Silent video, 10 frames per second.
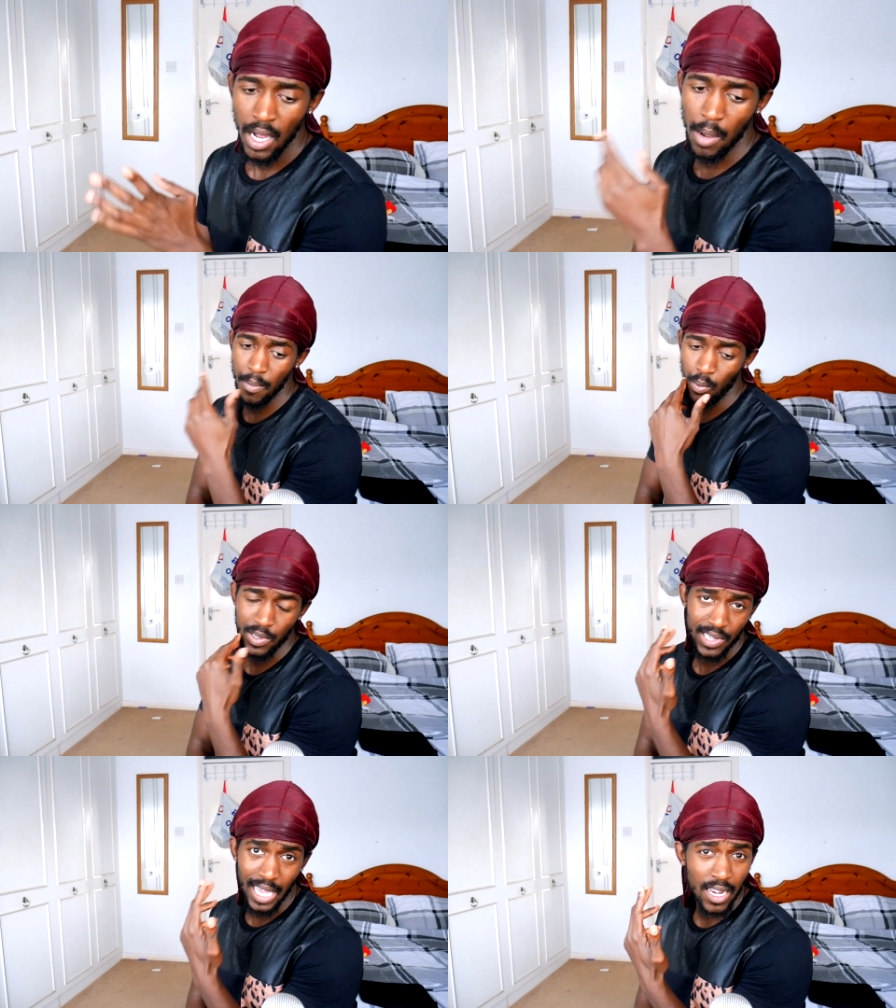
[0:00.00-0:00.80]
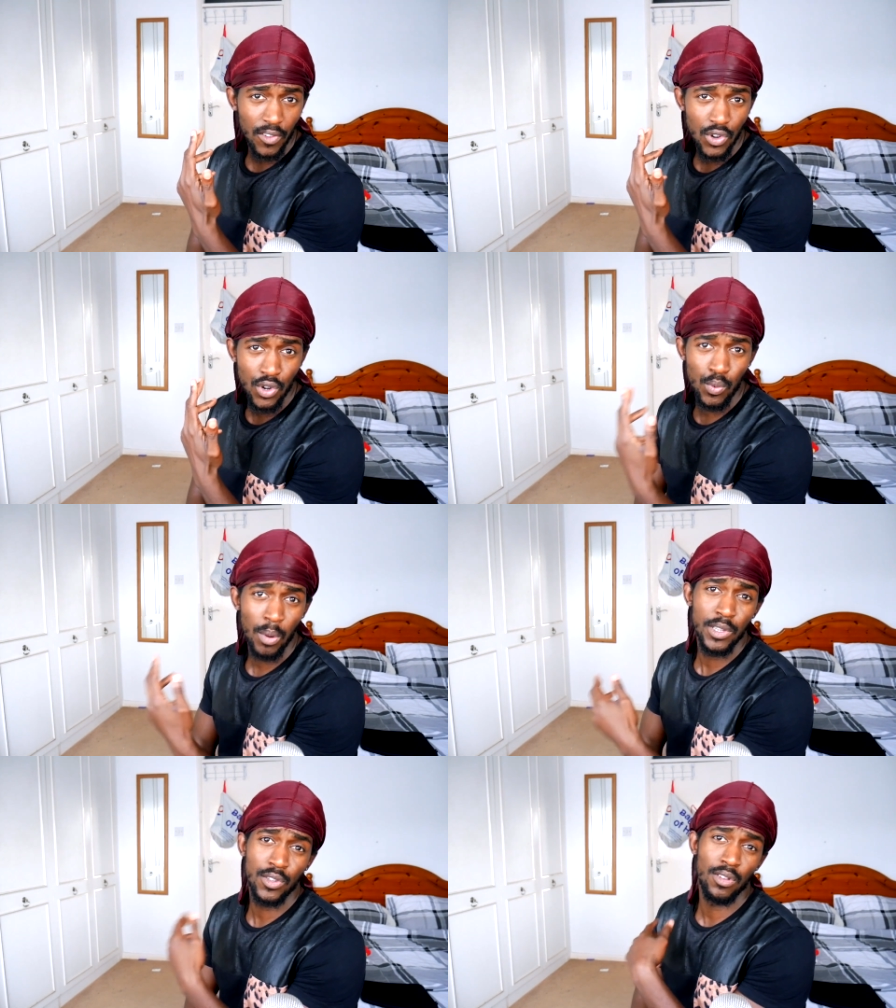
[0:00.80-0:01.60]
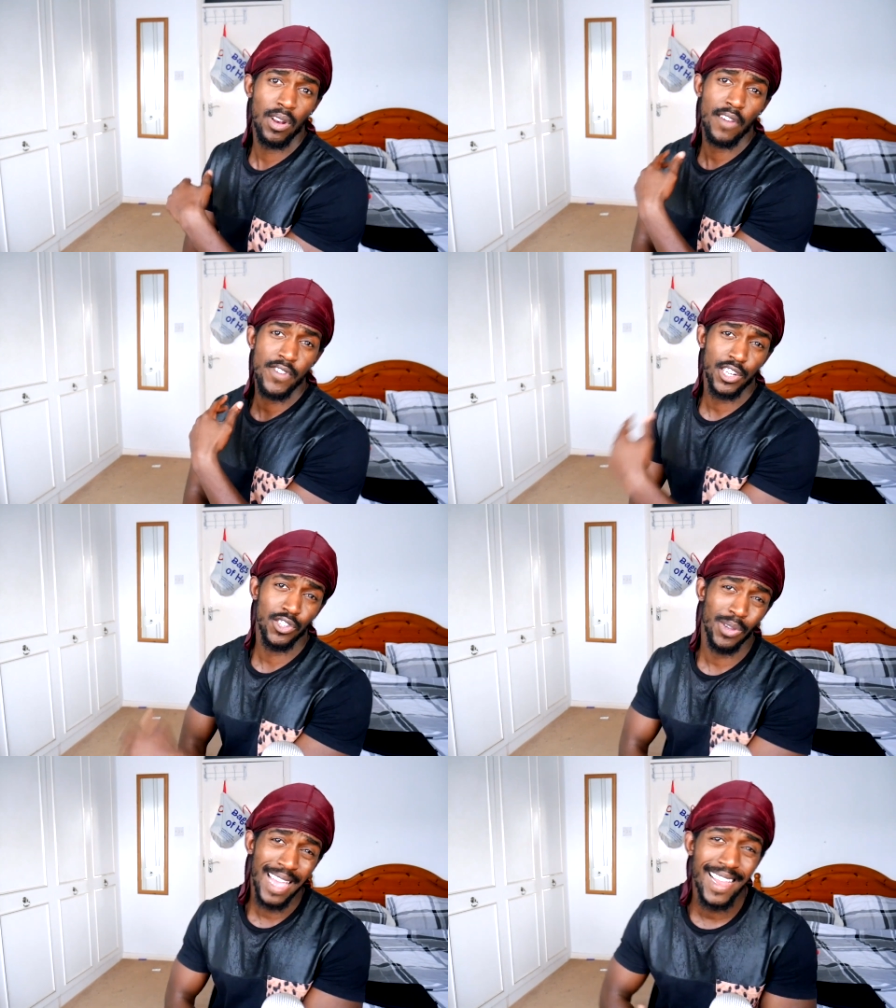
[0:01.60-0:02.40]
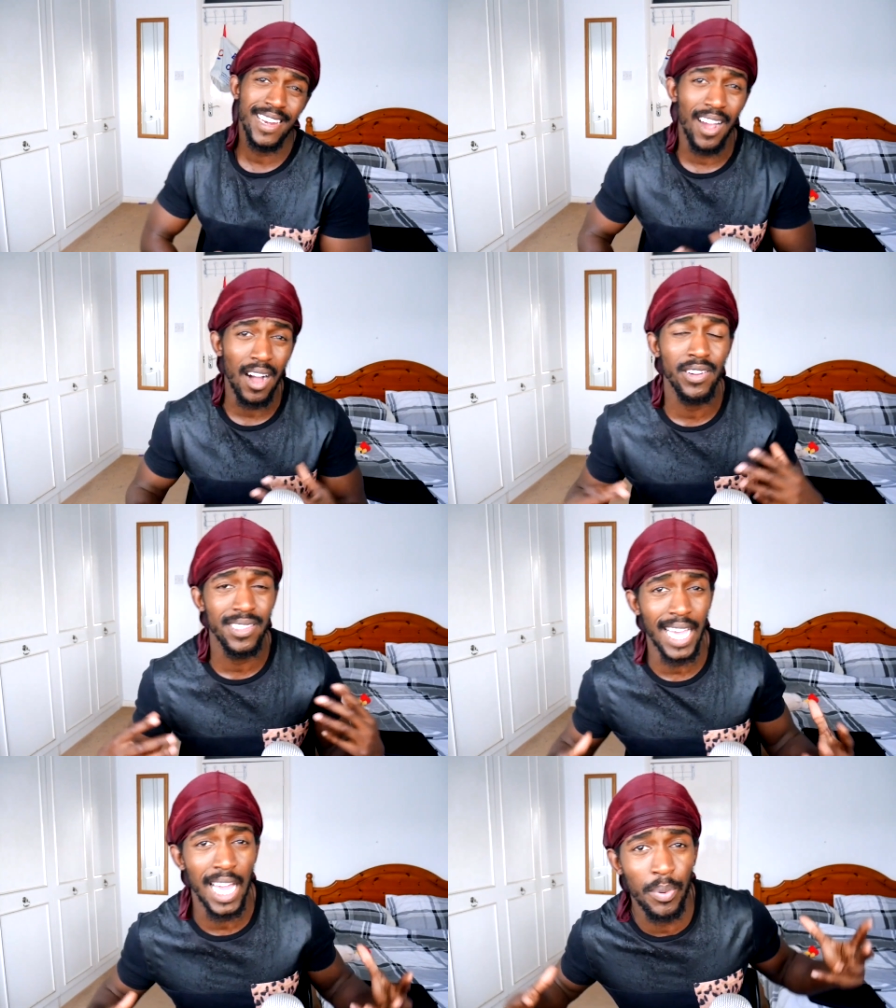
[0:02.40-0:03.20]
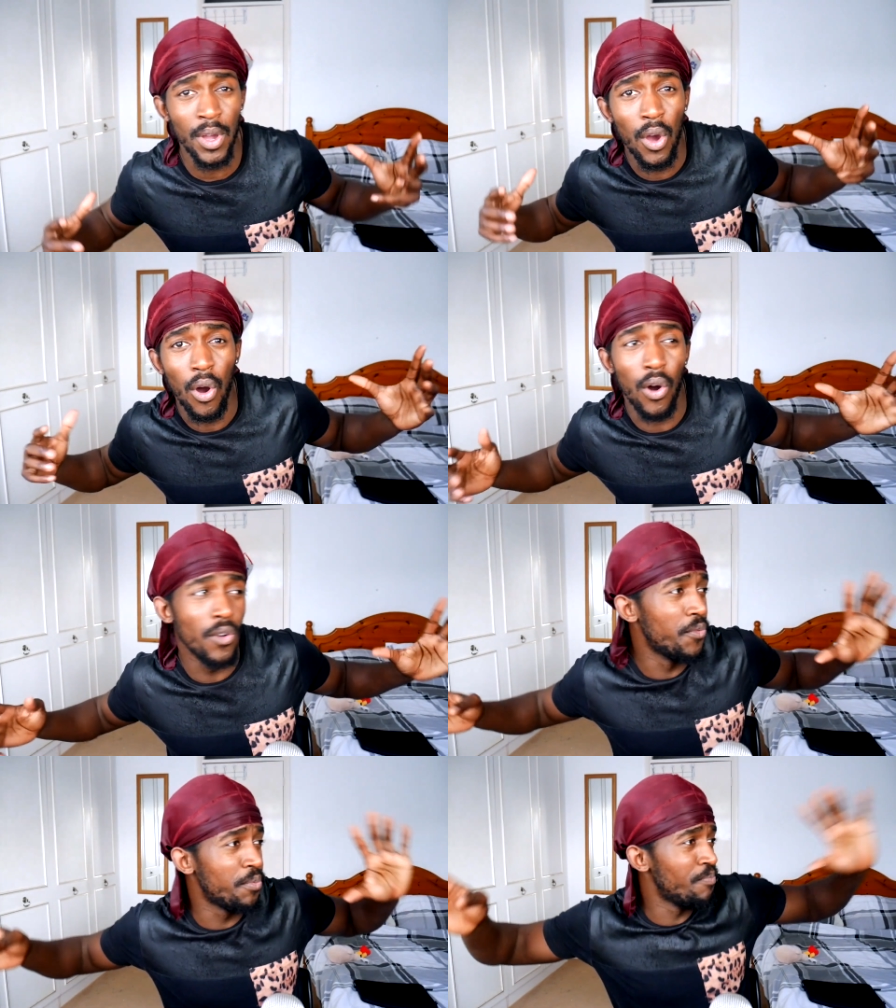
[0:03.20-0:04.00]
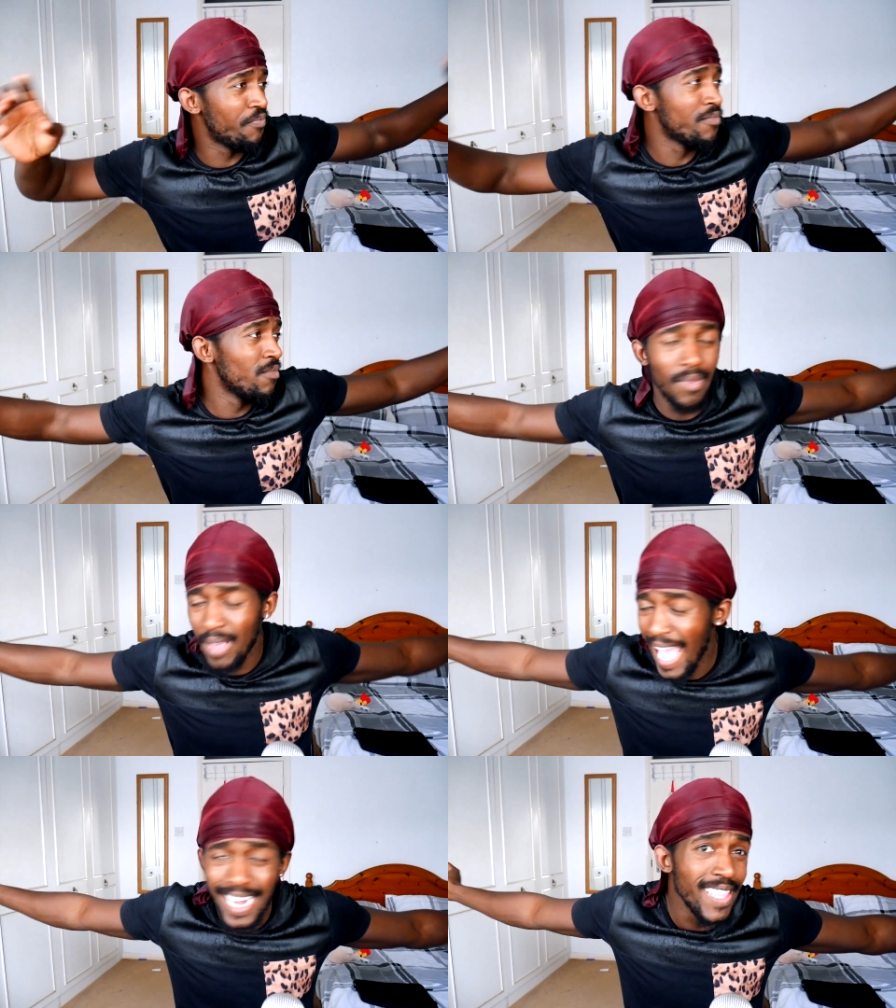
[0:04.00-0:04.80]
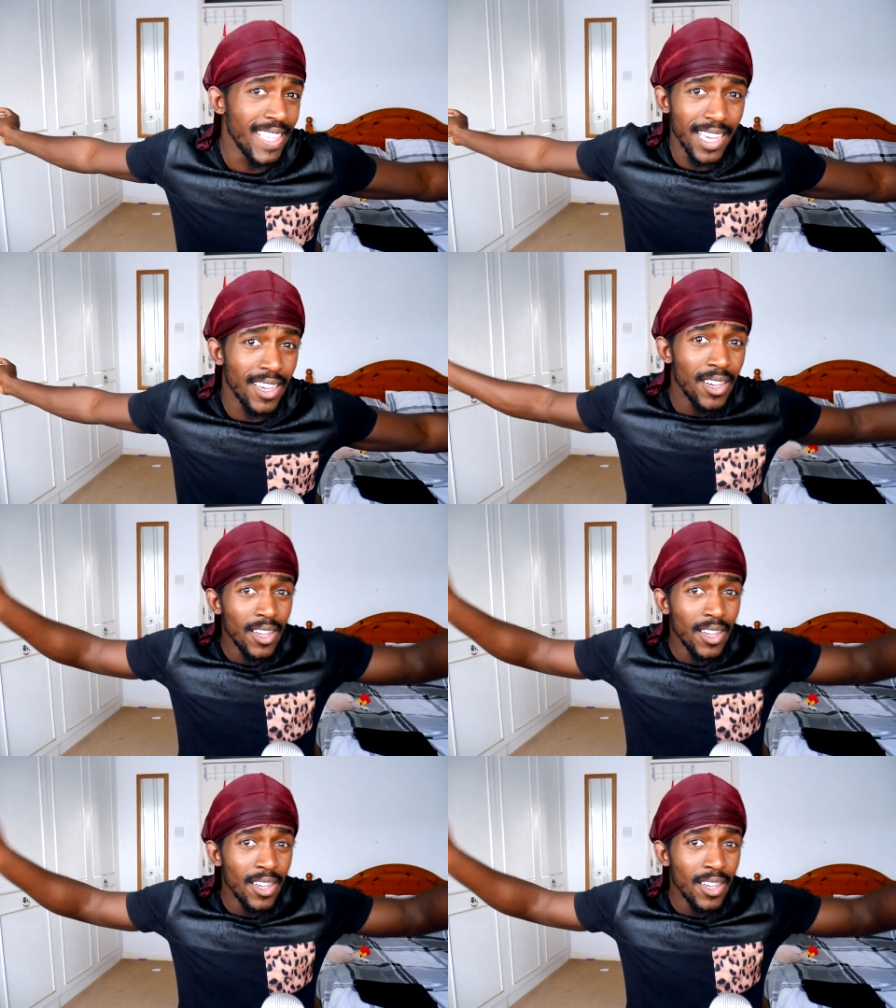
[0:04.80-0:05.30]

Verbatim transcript: Um, once again, if you do want me to do live reactions to any other type of anything,